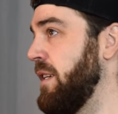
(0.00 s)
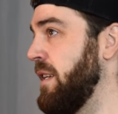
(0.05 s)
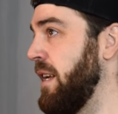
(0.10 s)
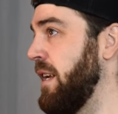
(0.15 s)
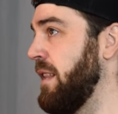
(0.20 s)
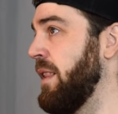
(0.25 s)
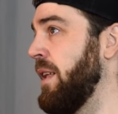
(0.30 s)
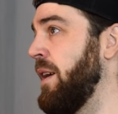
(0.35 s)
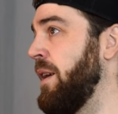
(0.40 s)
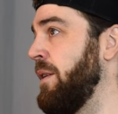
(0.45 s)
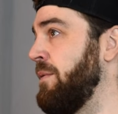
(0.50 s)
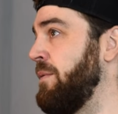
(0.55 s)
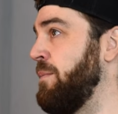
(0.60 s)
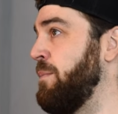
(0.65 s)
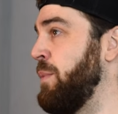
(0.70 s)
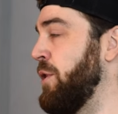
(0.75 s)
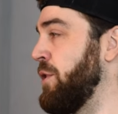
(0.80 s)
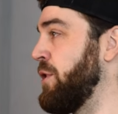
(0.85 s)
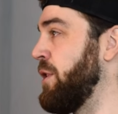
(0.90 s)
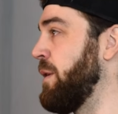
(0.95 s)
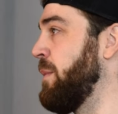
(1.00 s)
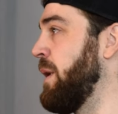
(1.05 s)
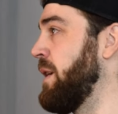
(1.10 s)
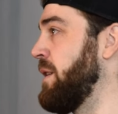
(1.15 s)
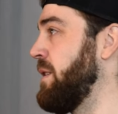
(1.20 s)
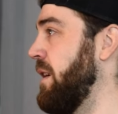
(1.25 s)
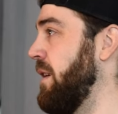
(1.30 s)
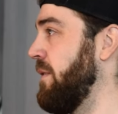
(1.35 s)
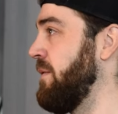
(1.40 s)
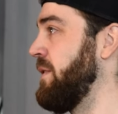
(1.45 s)
And I love pushing
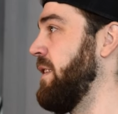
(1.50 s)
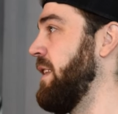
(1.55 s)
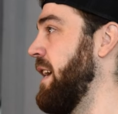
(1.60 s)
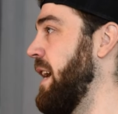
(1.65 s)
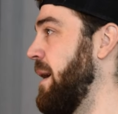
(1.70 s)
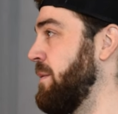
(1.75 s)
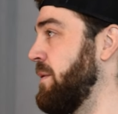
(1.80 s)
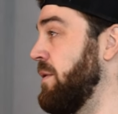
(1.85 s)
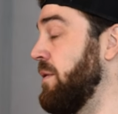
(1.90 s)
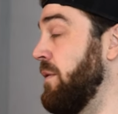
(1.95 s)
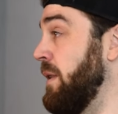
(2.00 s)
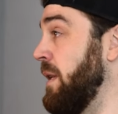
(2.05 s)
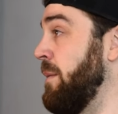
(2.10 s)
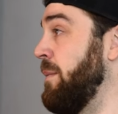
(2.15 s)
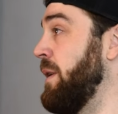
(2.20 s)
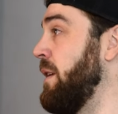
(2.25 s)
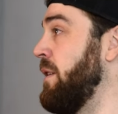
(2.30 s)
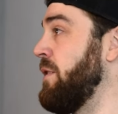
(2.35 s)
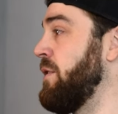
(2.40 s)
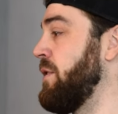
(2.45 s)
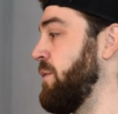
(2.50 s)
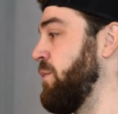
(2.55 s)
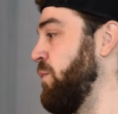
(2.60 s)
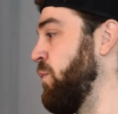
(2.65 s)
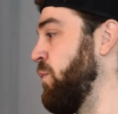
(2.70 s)
myself to the absolute limit and just